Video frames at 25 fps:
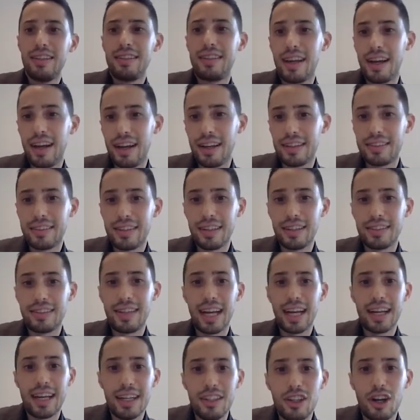
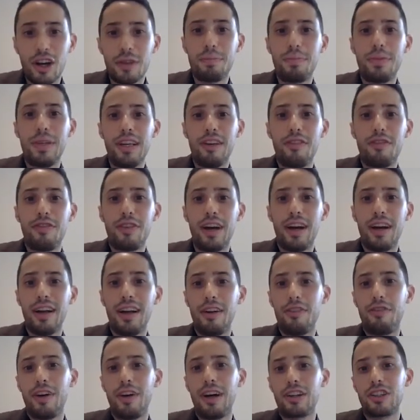there cannot be
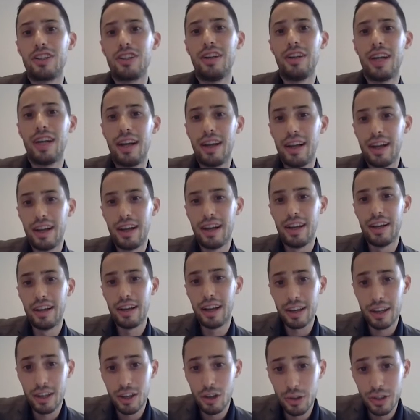
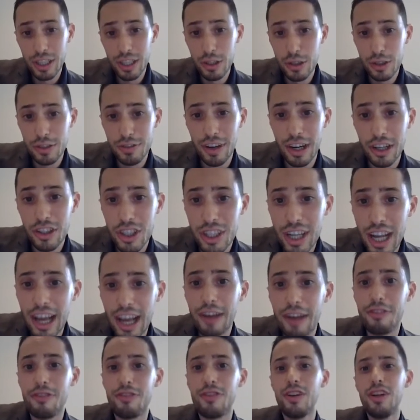a continuous function
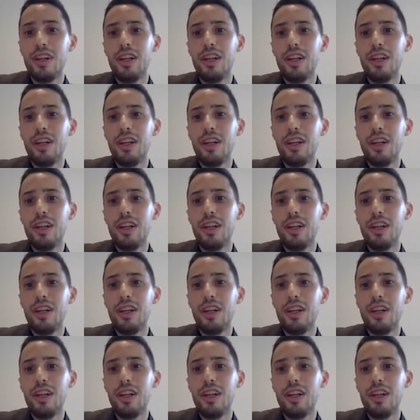f,